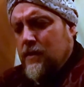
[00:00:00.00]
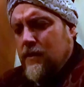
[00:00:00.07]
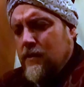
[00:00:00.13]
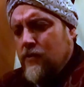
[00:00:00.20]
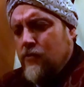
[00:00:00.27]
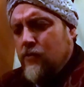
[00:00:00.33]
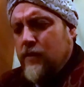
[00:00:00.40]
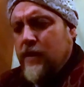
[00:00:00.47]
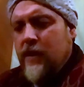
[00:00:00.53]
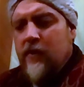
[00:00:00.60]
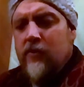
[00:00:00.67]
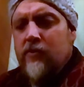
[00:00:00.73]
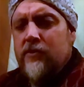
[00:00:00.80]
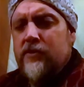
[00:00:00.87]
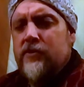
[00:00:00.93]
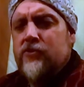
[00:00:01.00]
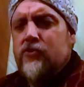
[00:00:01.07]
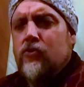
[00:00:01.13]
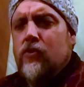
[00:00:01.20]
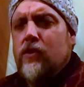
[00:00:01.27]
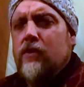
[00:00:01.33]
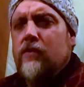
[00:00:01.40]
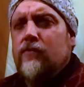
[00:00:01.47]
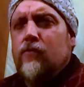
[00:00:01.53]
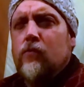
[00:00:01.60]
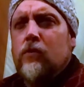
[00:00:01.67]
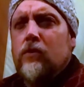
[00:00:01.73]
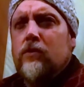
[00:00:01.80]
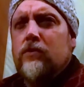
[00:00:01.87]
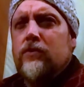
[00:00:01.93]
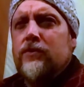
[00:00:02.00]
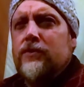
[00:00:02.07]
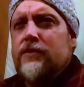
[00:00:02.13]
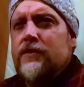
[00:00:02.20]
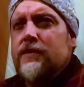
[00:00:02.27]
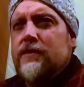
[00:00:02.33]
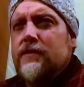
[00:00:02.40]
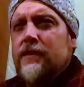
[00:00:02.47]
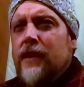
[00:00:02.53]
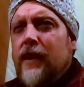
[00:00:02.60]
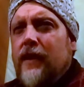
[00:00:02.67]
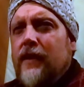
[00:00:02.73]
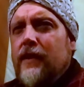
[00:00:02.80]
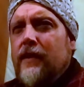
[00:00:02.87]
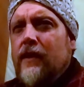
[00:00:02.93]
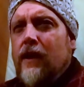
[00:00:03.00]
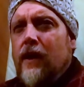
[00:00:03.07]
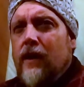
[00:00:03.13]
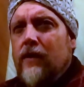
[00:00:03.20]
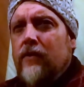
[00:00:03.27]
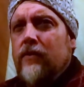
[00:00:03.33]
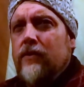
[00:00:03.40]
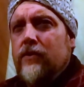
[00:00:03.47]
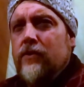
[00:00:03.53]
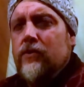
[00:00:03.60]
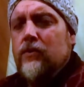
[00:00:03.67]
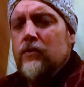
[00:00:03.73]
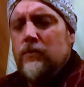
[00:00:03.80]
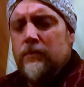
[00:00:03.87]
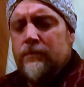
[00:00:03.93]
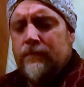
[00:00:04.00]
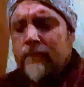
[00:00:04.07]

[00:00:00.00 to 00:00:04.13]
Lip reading: creator and destroyer of worlds, I honor you.